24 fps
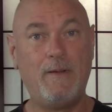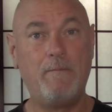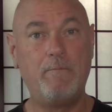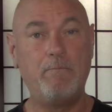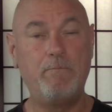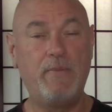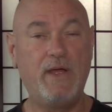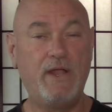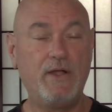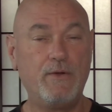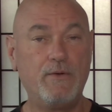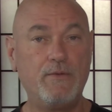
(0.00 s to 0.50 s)

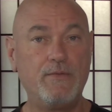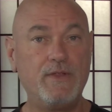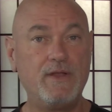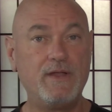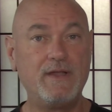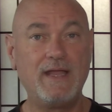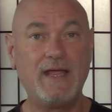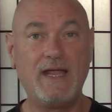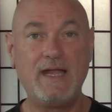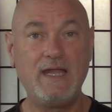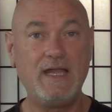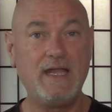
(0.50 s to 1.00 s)
Better than
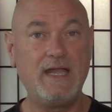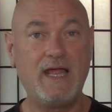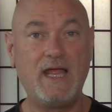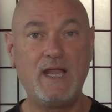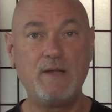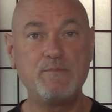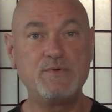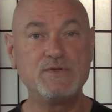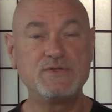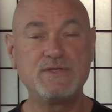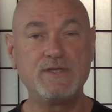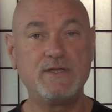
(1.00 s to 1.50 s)

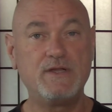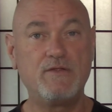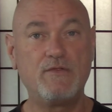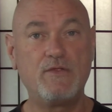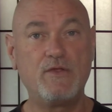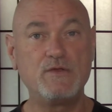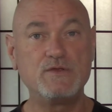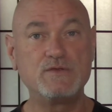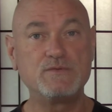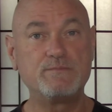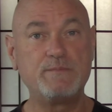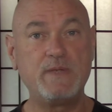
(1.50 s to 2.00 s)
99% of
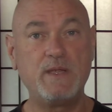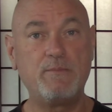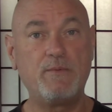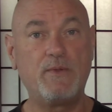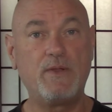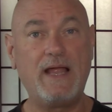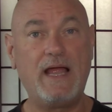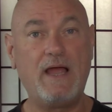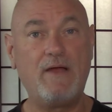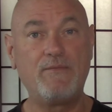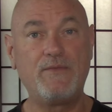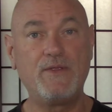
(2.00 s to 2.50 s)
those people
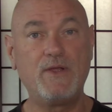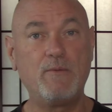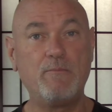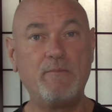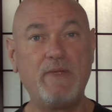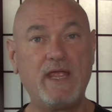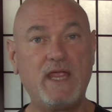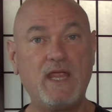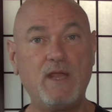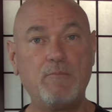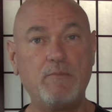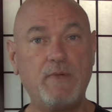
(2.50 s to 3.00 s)
out there
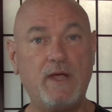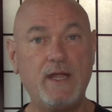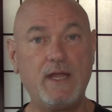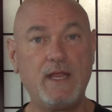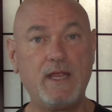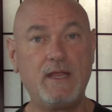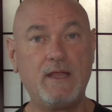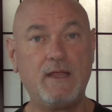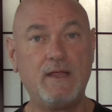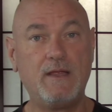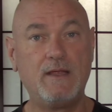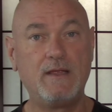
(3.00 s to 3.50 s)
making
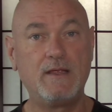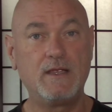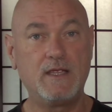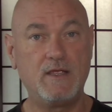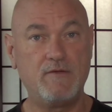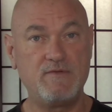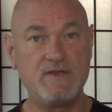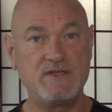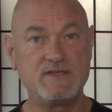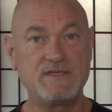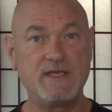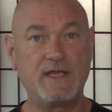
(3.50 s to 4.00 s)
money
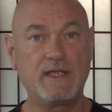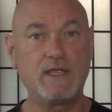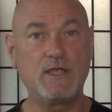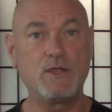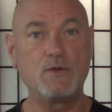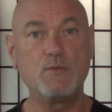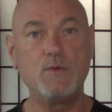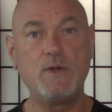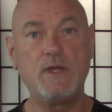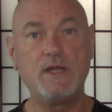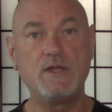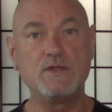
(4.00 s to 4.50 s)
giving psychic
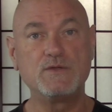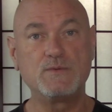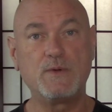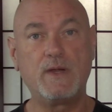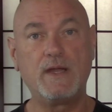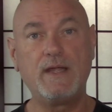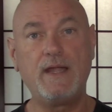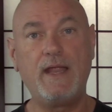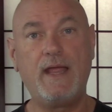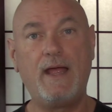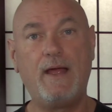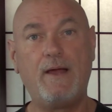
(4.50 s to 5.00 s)
readings right
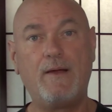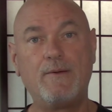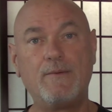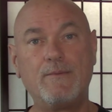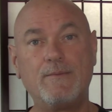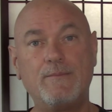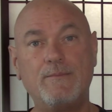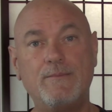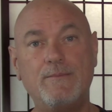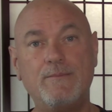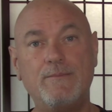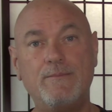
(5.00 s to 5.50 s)
now.
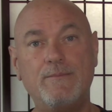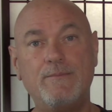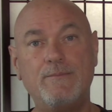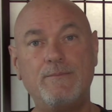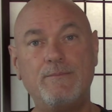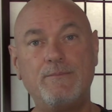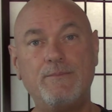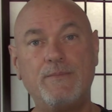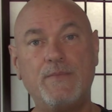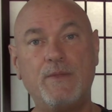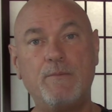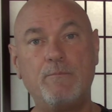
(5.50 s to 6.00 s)

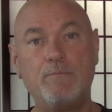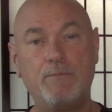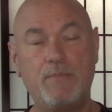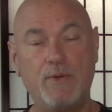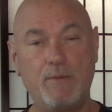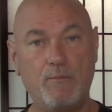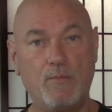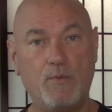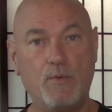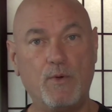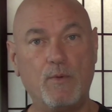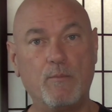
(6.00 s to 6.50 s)
But
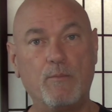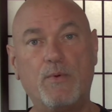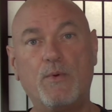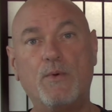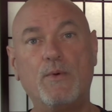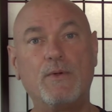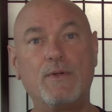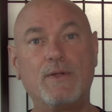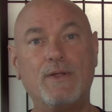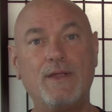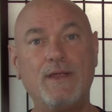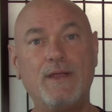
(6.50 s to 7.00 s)
more
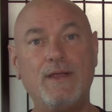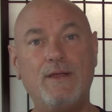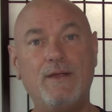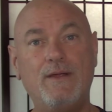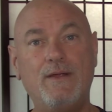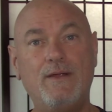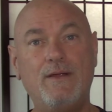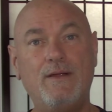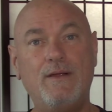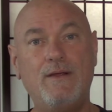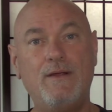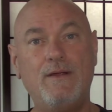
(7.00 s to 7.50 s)
importantly,
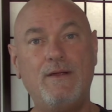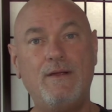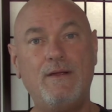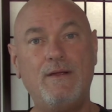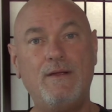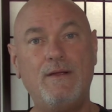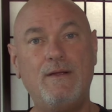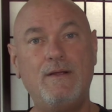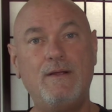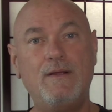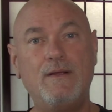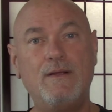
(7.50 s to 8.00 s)

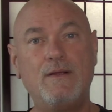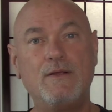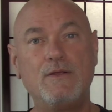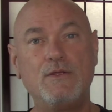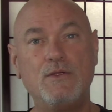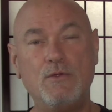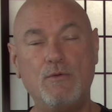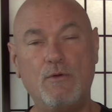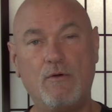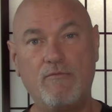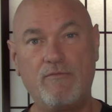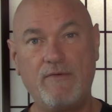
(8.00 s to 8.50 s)

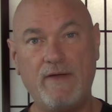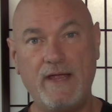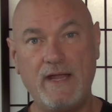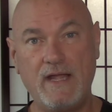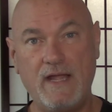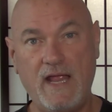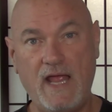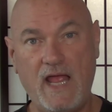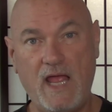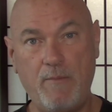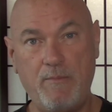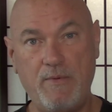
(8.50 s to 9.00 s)
you will find
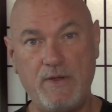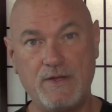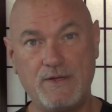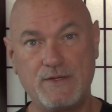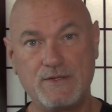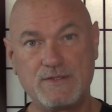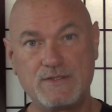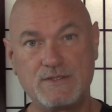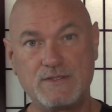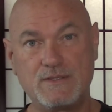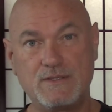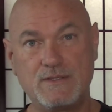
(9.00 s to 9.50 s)

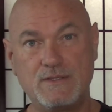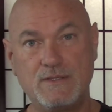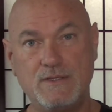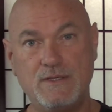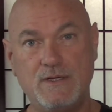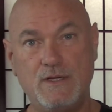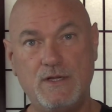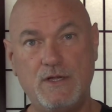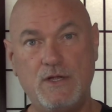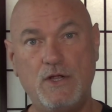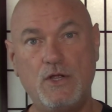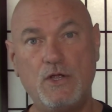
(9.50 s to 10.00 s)
happiness.
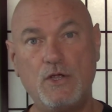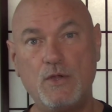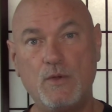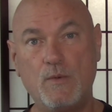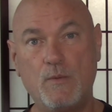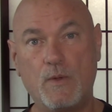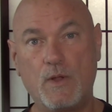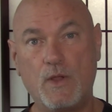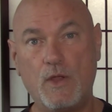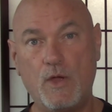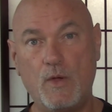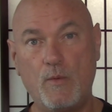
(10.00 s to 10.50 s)
You
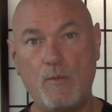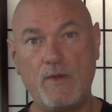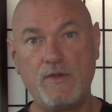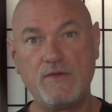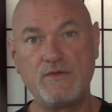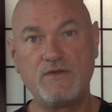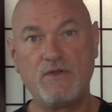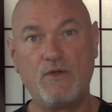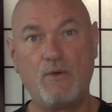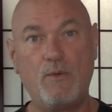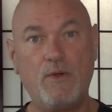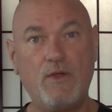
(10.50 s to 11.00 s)
will always
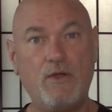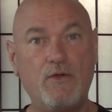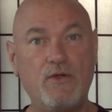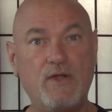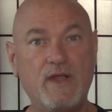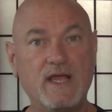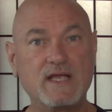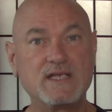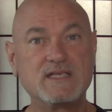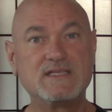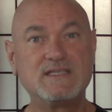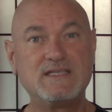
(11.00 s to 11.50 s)
know what your
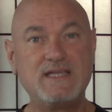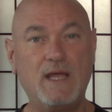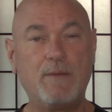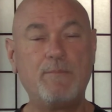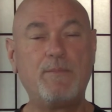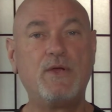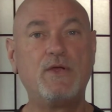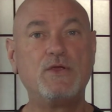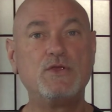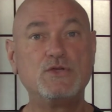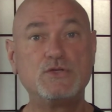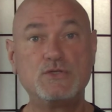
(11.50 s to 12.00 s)
next step
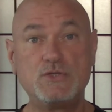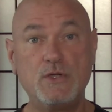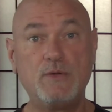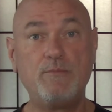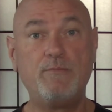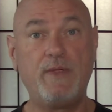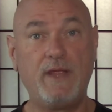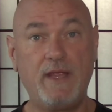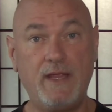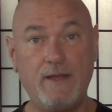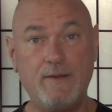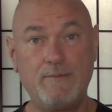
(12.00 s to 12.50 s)
should
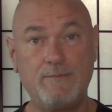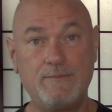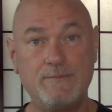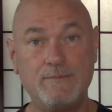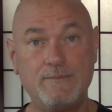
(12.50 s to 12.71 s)
be.